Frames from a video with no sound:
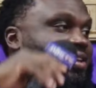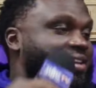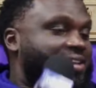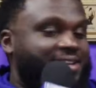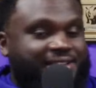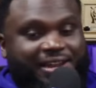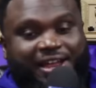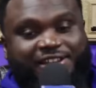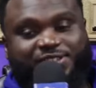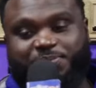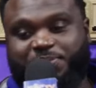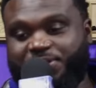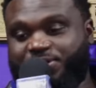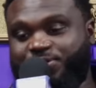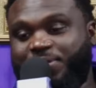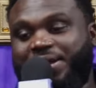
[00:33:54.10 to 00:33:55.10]
And I used to
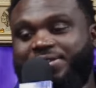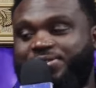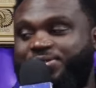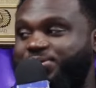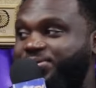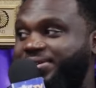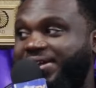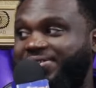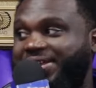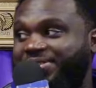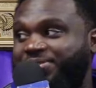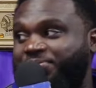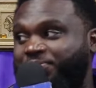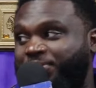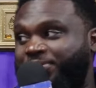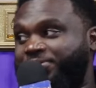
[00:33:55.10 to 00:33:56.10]
be sweating too because i had to,
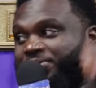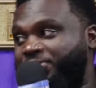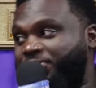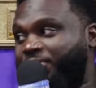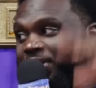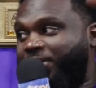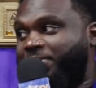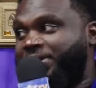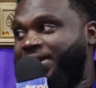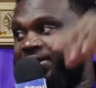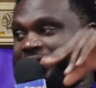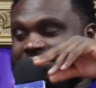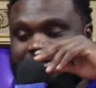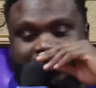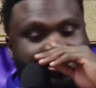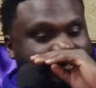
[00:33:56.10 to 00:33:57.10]
you know, walk up and down the
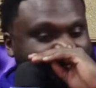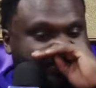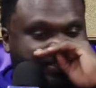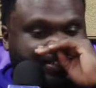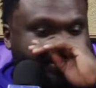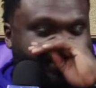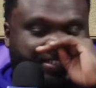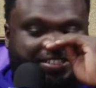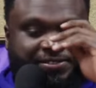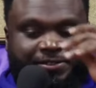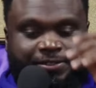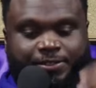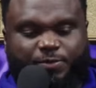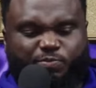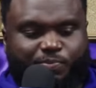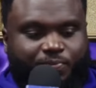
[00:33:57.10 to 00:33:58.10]
stairs and shit. Right.
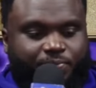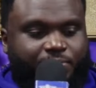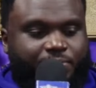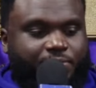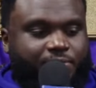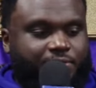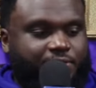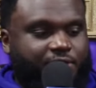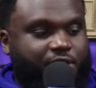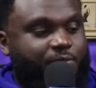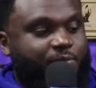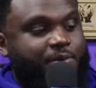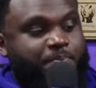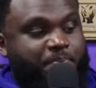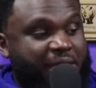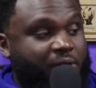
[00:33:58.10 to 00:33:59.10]
It'll
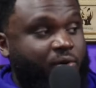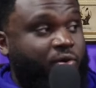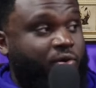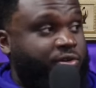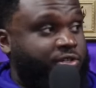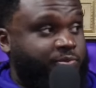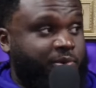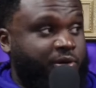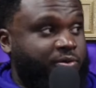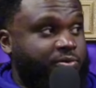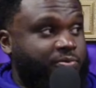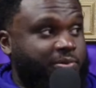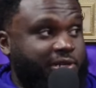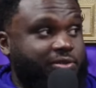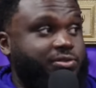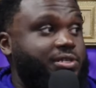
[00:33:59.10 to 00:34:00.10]
be big orders, bro.
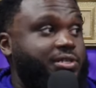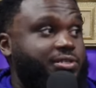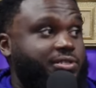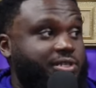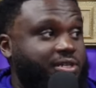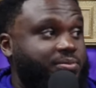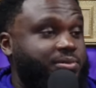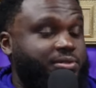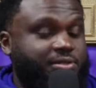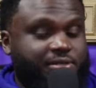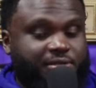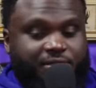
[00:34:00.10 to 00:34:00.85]
But these used to get tips.